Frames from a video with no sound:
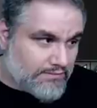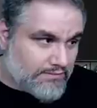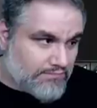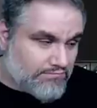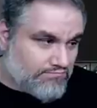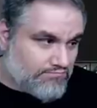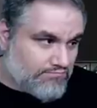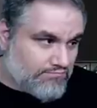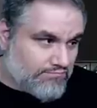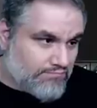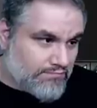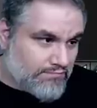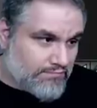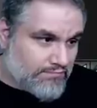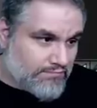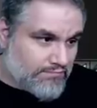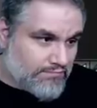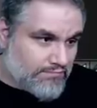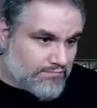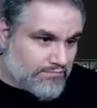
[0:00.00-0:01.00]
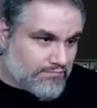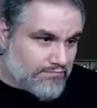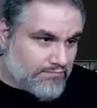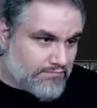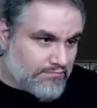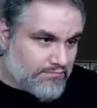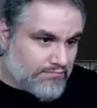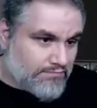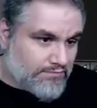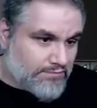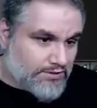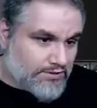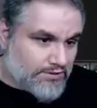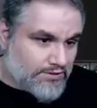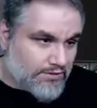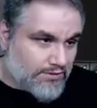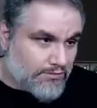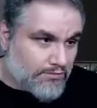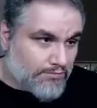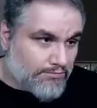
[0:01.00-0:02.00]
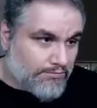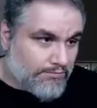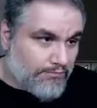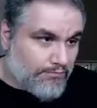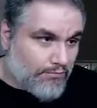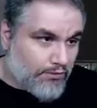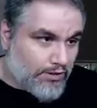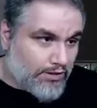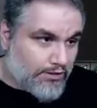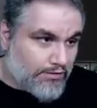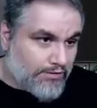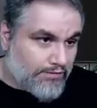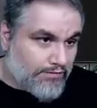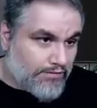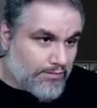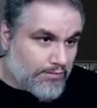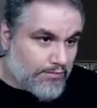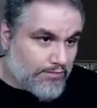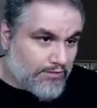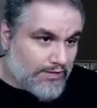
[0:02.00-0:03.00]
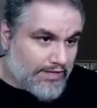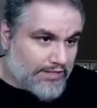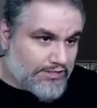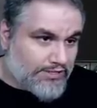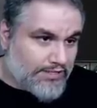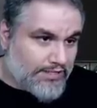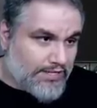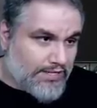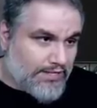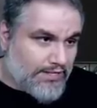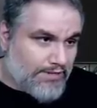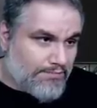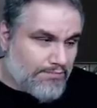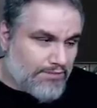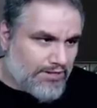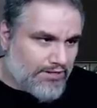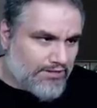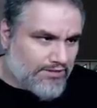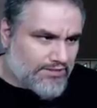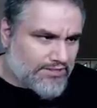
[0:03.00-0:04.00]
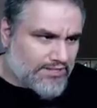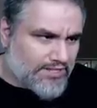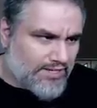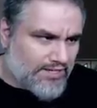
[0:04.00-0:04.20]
What are you bouncing? It's their Wandering Fumarole. Actually, probably there is